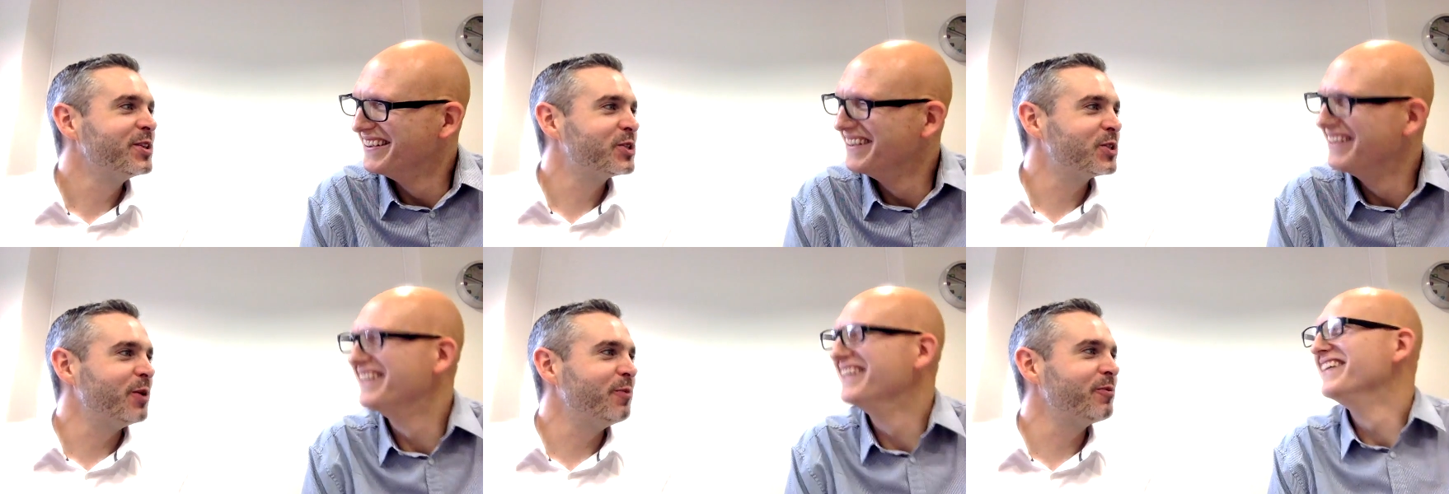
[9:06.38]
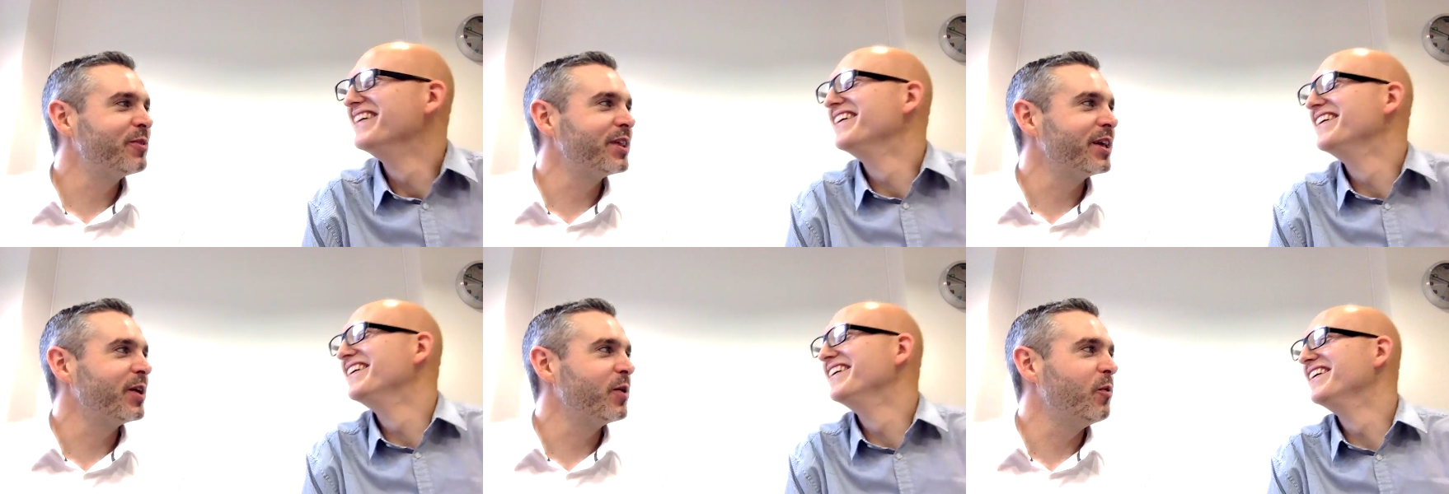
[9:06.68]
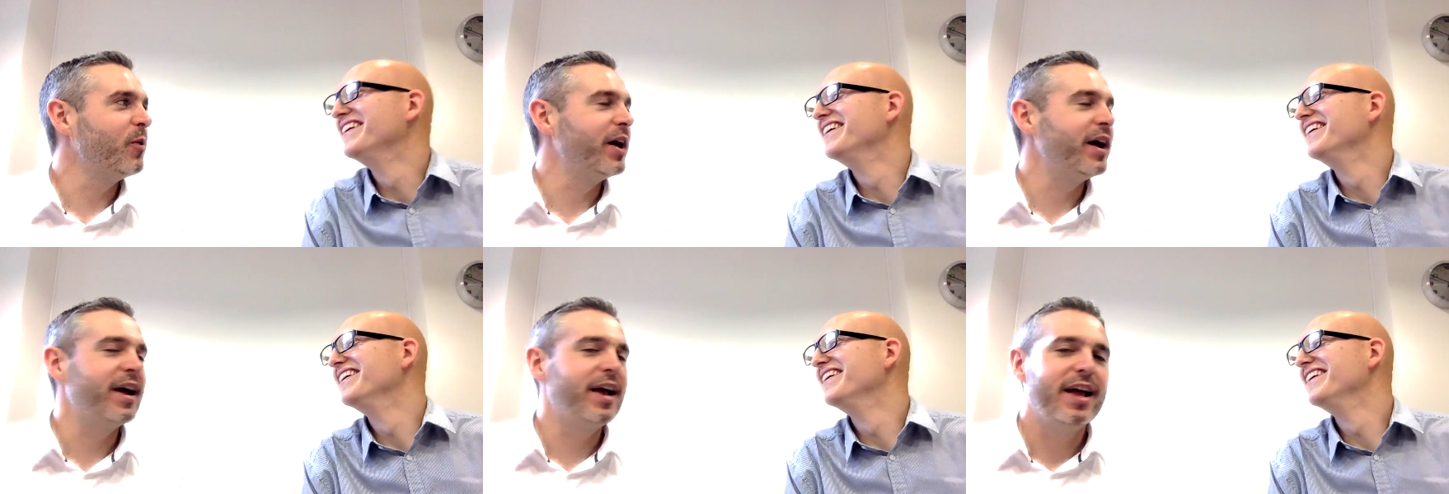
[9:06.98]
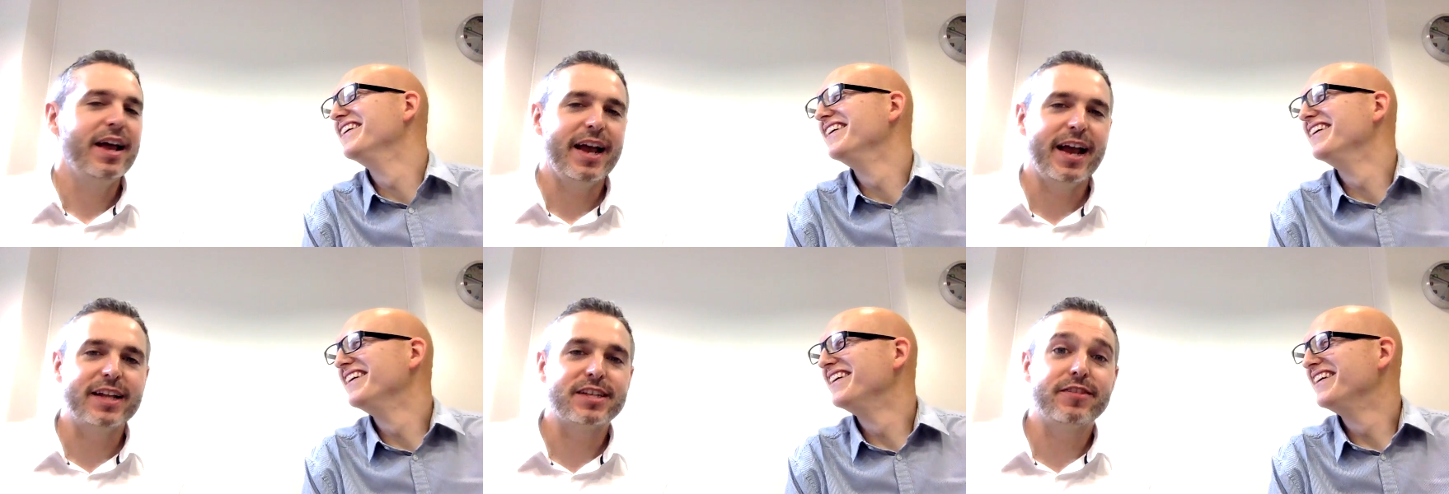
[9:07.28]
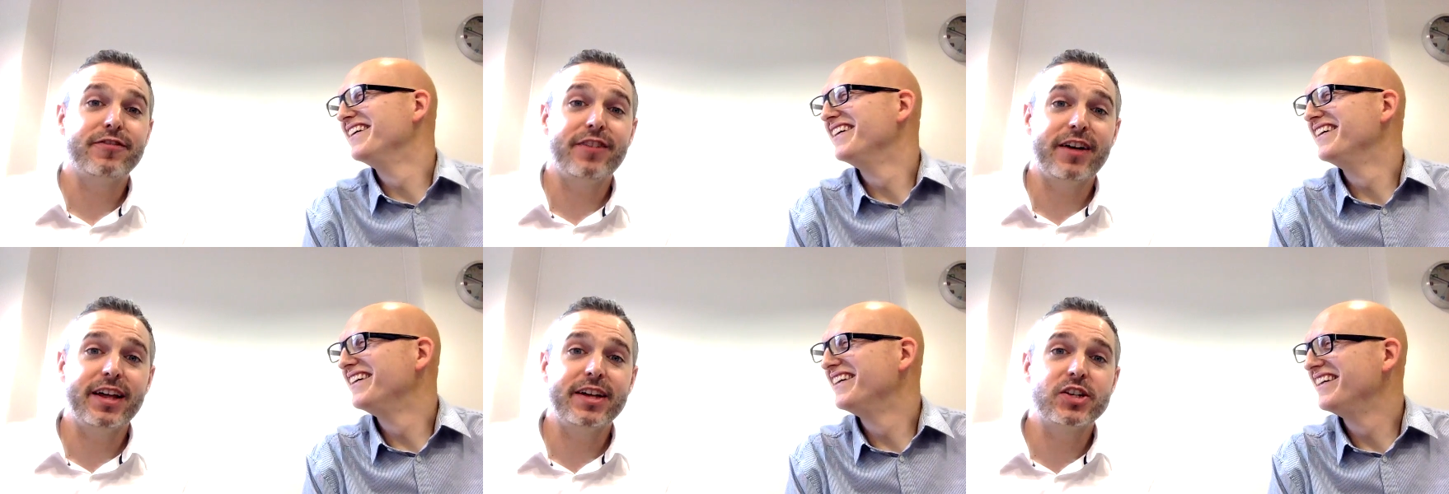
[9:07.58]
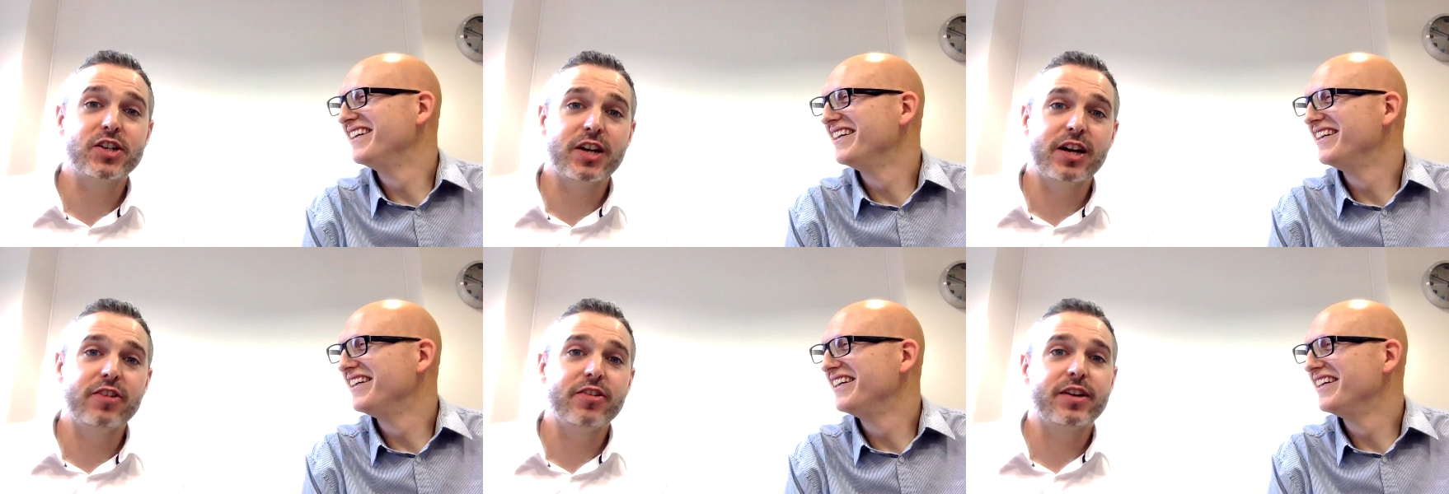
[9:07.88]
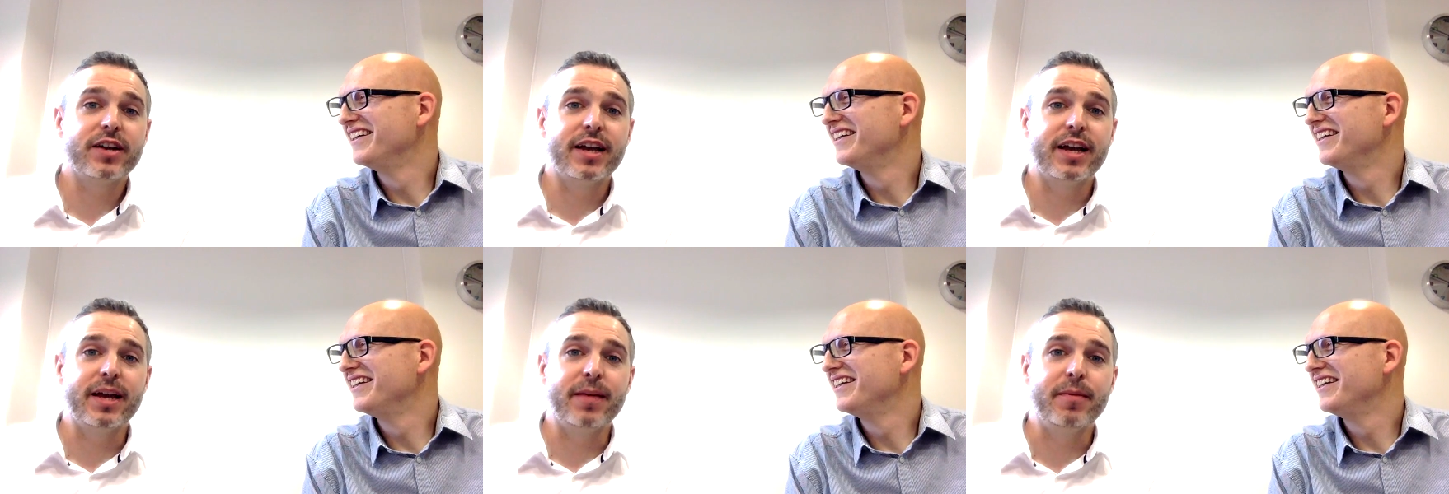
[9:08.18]
Speaker 1: something where it's a fairly generic
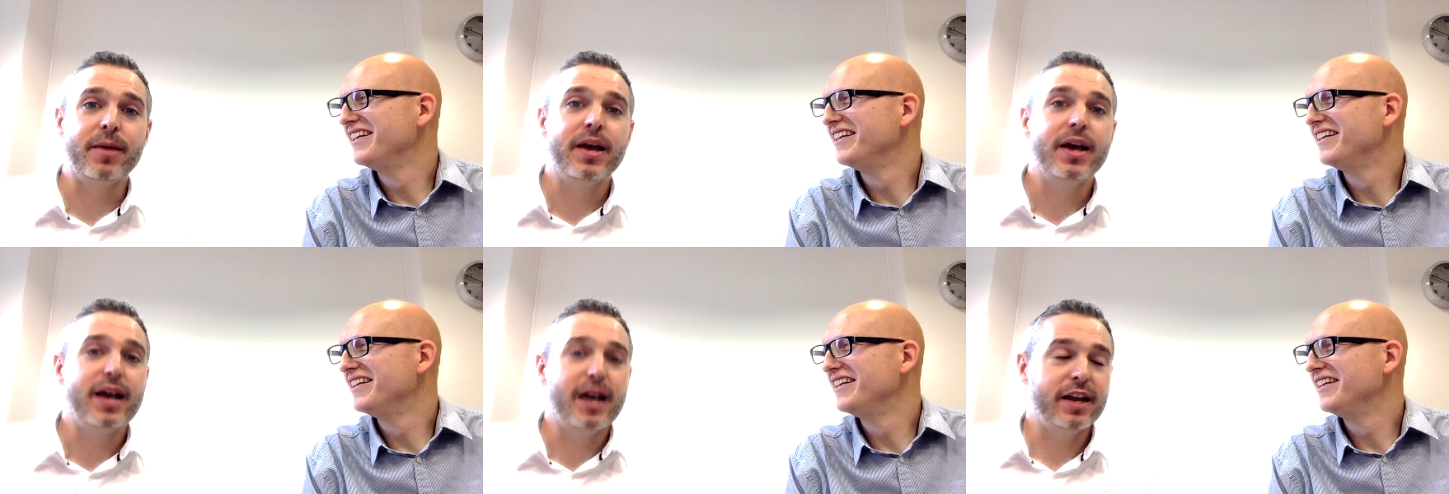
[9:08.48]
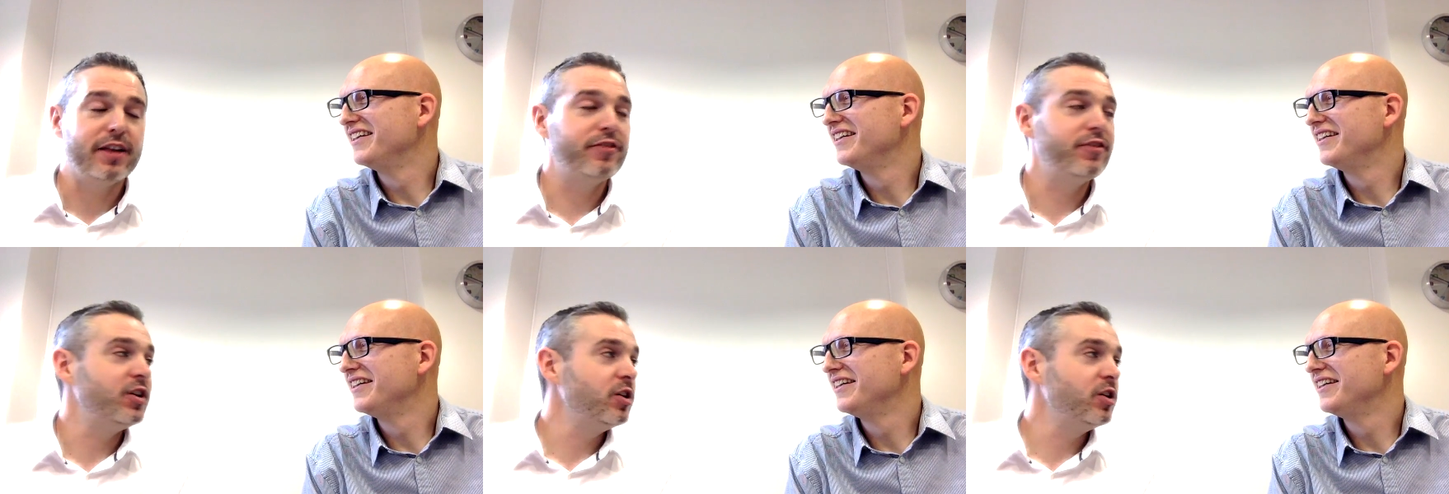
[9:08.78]
name. And if